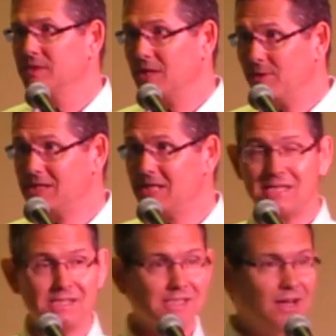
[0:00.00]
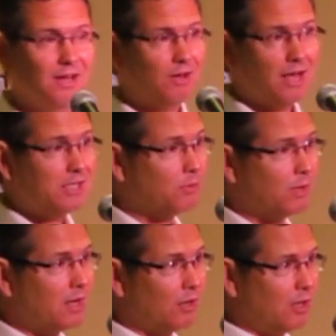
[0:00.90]
Does that make sense? Okay,
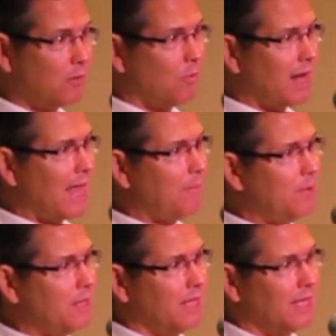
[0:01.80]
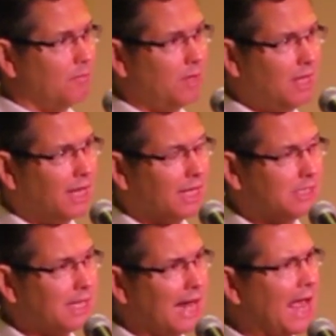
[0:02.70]
so we're going to look at what happened to them
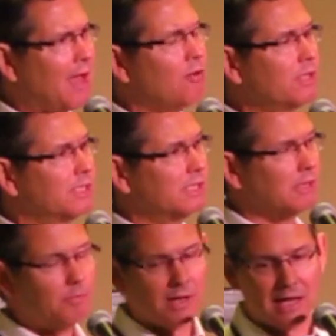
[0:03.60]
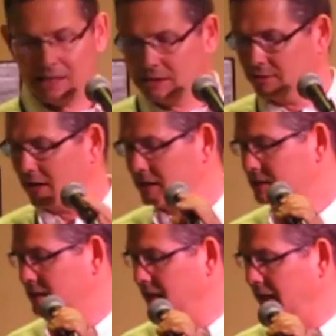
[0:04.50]
and say, how does this apply to
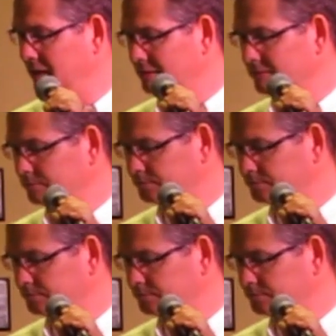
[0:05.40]
us today?